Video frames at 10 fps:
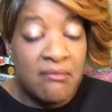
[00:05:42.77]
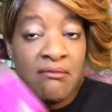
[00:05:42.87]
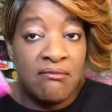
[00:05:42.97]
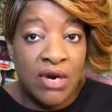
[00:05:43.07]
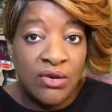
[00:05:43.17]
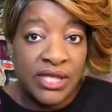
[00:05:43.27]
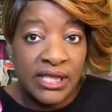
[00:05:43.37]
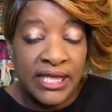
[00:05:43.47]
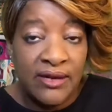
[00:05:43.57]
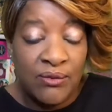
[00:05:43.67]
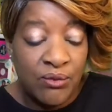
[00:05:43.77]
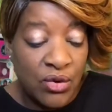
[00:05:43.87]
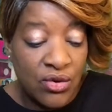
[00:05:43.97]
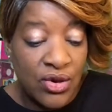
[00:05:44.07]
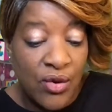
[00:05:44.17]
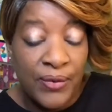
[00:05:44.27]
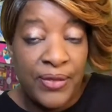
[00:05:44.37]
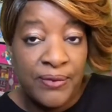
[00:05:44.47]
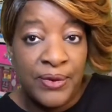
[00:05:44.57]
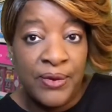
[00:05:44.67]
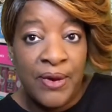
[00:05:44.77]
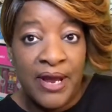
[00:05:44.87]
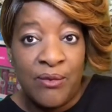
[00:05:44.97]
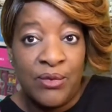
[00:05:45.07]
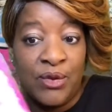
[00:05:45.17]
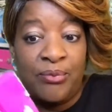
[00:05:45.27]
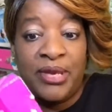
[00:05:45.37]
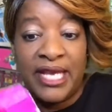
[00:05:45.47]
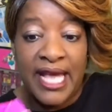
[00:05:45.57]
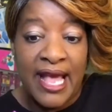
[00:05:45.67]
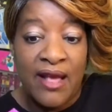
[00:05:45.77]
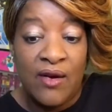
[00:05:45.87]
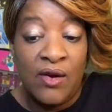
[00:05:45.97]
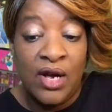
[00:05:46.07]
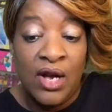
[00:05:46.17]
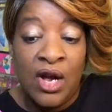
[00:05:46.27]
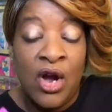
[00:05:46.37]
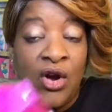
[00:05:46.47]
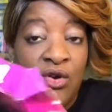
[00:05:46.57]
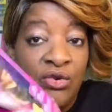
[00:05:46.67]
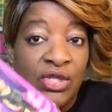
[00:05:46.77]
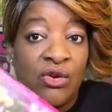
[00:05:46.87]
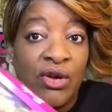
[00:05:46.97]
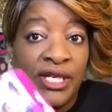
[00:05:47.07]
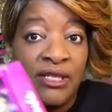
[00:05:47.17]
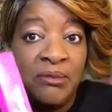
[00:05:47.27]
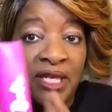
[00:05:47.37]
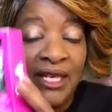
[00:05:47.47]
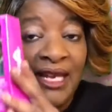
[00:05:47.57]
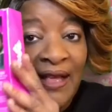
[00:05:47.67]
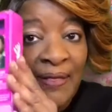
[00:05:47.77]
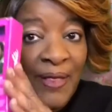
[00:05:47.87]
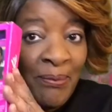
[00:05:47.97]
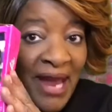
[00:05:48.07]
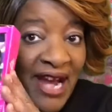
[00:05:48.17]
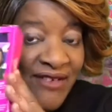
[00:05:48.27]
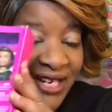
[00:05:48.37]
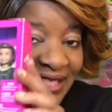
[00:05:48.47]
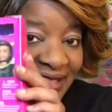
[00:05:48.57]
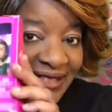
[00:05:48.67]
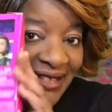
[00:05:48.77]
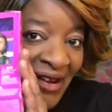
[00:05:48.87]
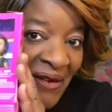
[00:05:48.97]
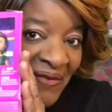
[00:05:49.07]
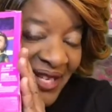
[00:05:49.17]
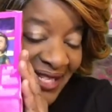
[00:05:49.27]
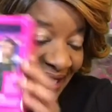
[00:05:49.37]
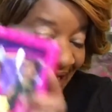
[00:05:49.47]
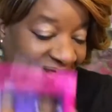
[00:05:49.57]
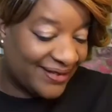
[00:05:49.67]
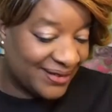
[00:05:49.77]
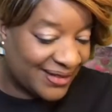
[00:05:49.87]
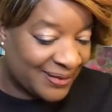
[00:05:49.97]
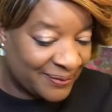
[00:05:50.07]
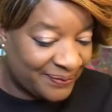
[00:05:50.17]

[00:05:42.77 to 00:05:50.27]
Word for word: mostly we'll go through and we'll pick out who's going to be the parent of these dolls.